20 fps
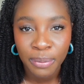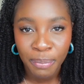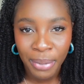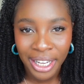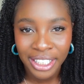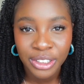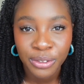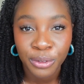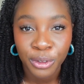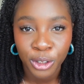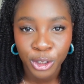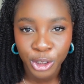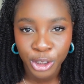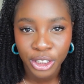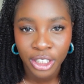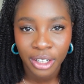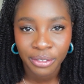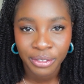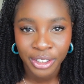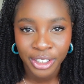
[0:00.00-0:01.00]
best
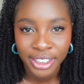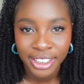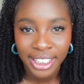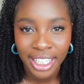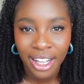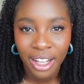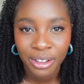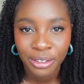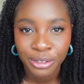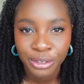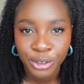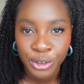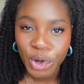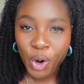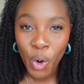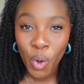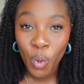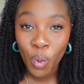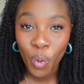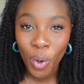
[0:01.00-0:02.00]
version of yourself.
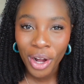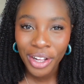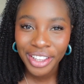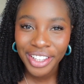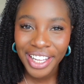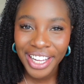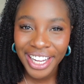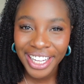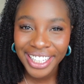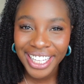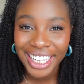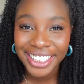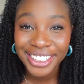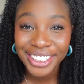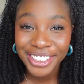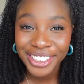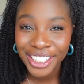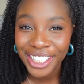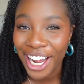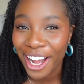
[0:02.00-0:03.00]
One thing that
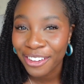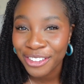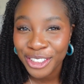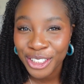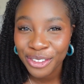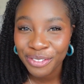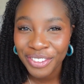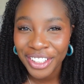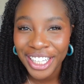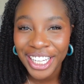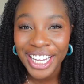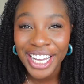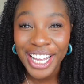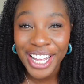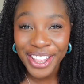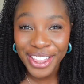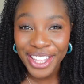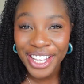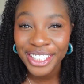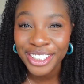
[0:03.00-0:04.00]
stood out to me
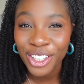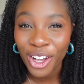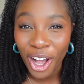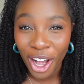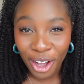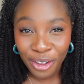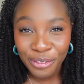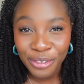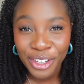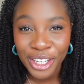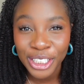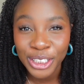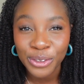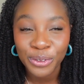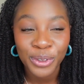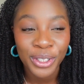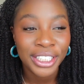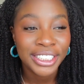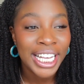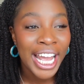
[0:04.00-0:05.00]
in this office
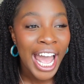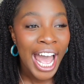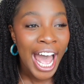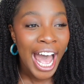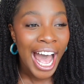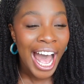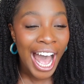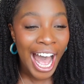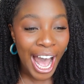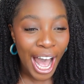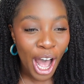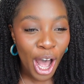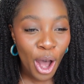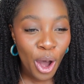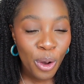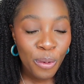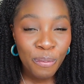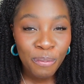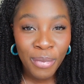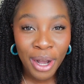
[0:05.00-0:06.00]
was
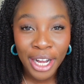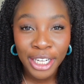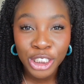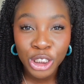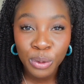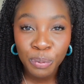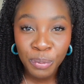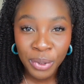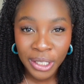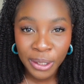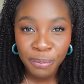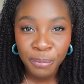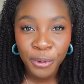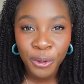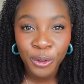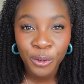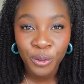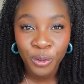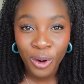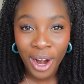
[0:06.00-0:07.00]
how much
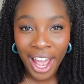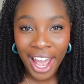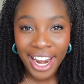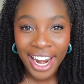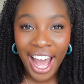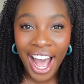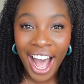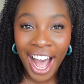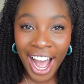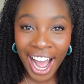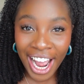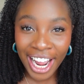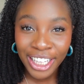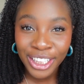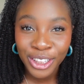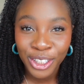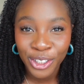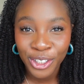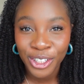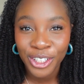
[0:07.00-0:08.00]
people read. I
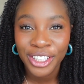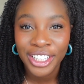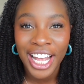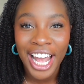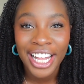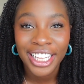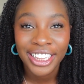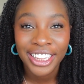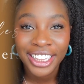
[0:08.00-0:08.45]
learned that